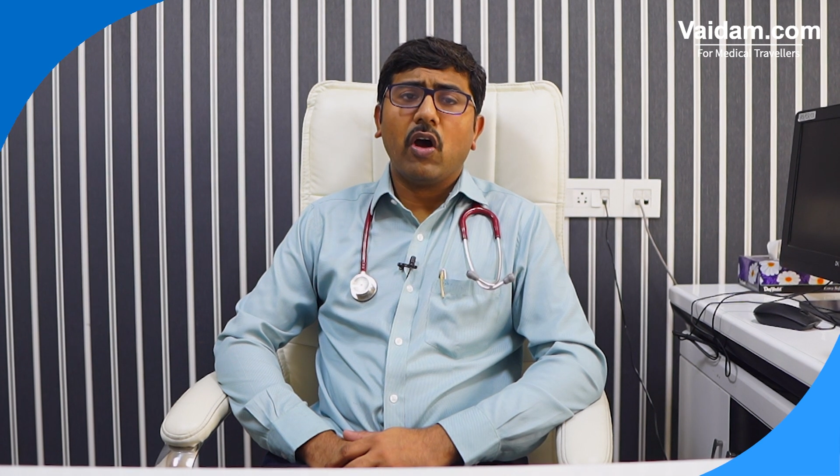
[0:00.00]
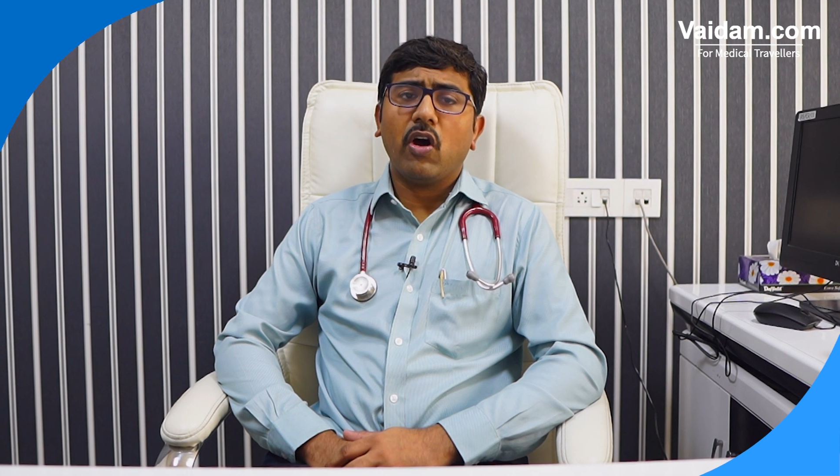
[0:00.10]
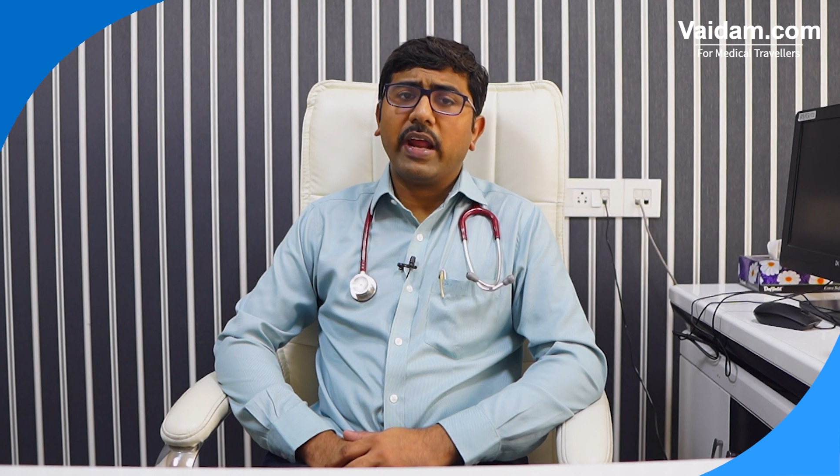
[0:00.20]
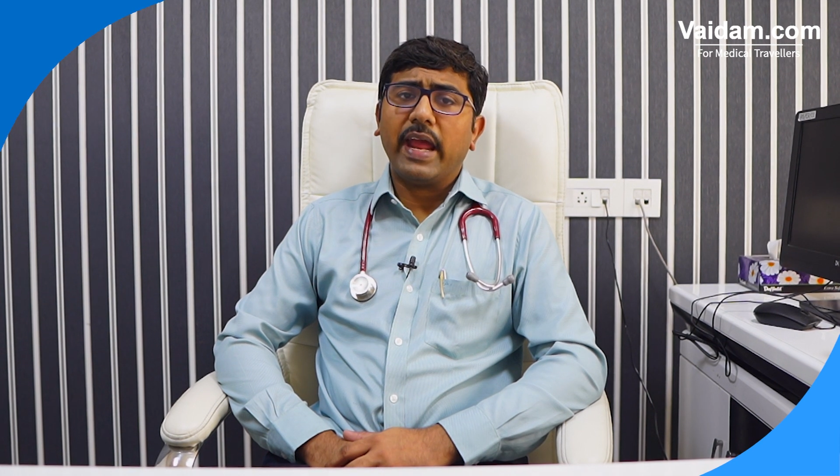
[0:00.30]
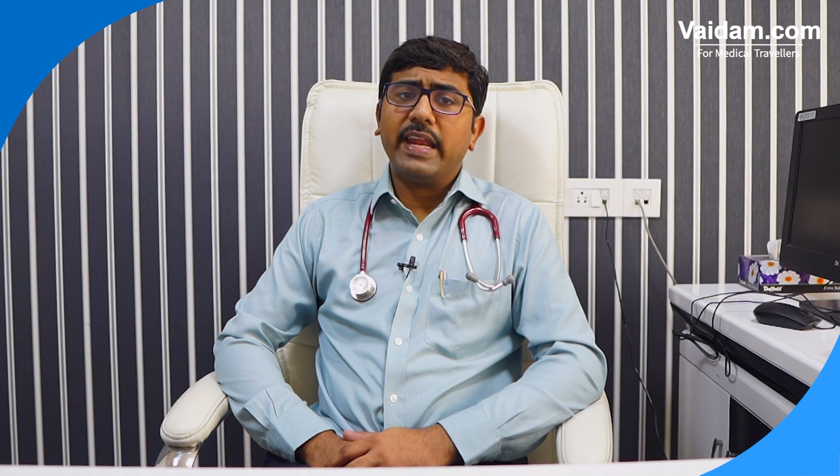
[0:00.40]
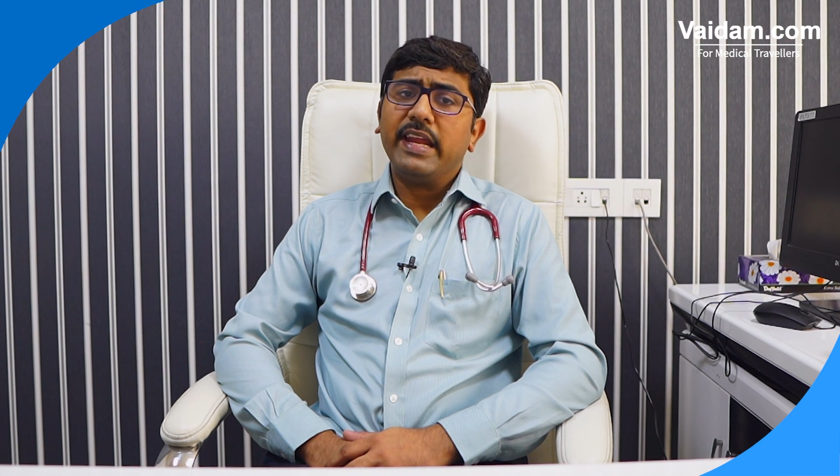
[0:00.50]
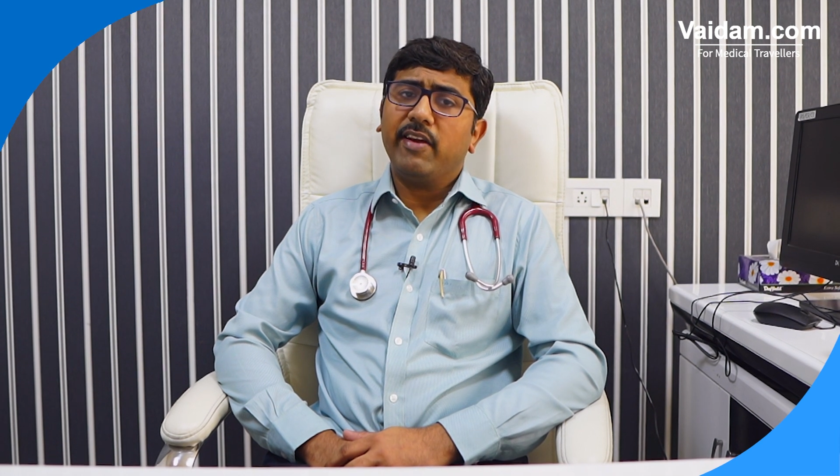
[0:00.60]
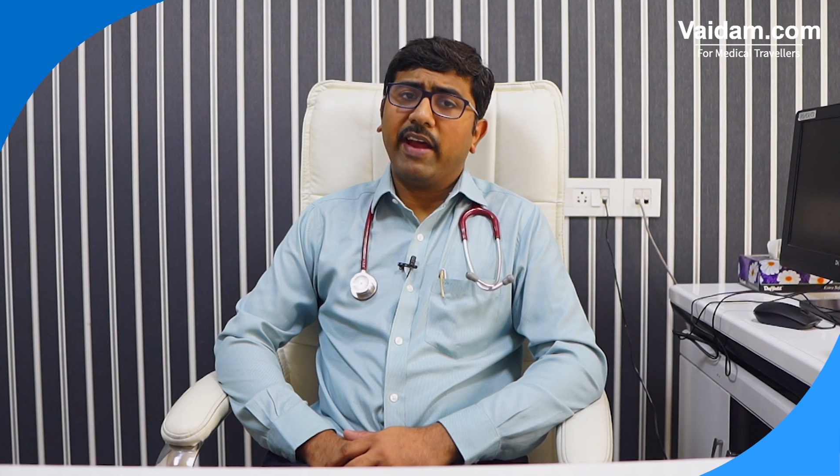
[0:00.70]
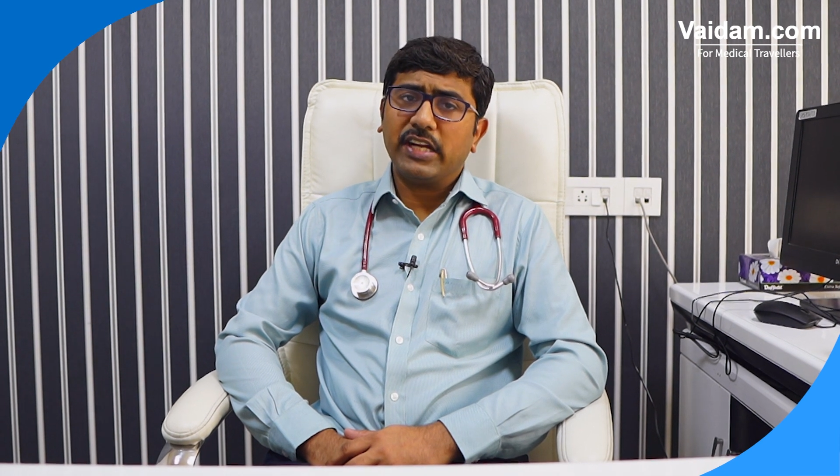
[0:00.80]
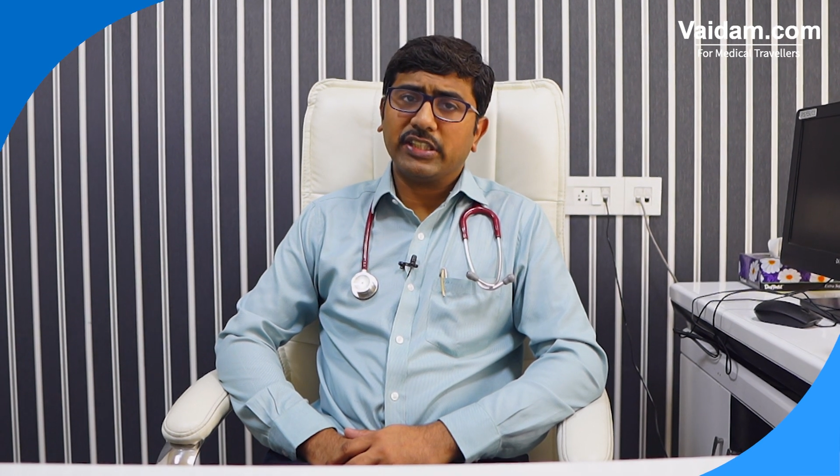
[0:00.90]
or any
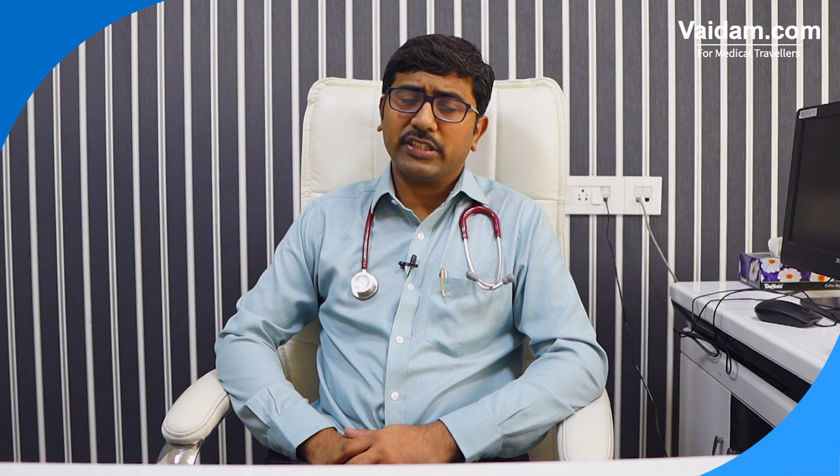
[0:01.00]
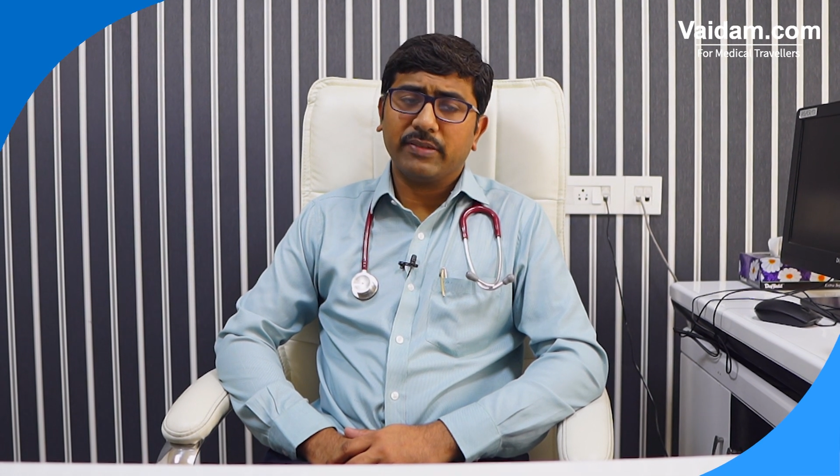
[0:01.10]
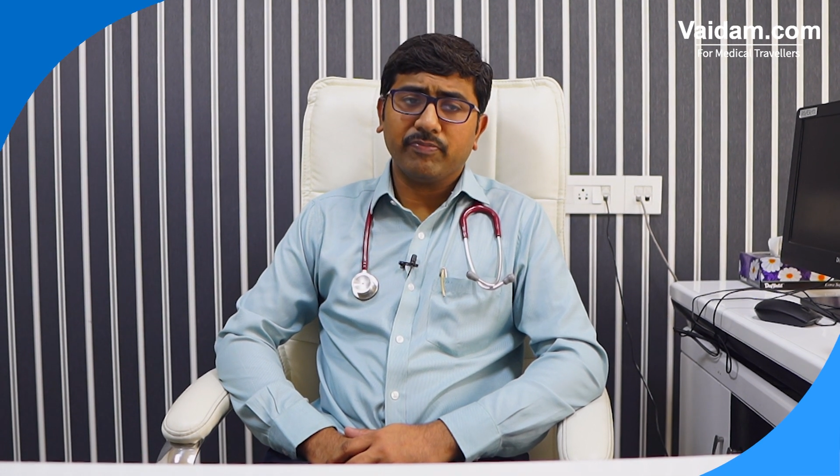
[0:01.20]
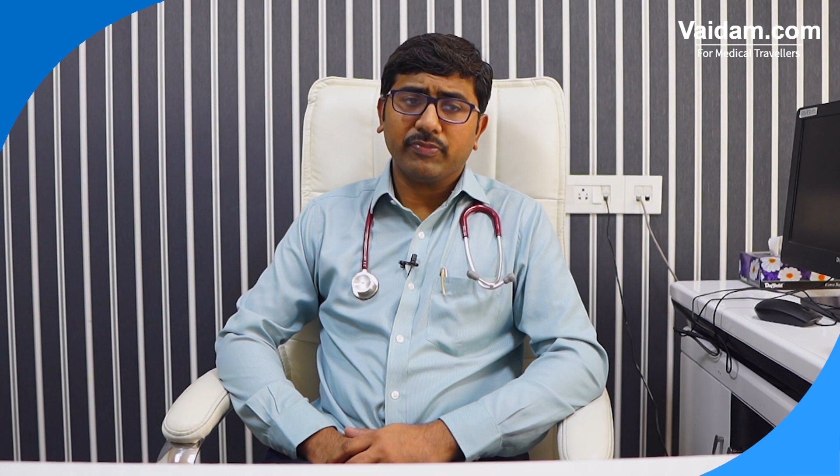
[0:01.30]
rash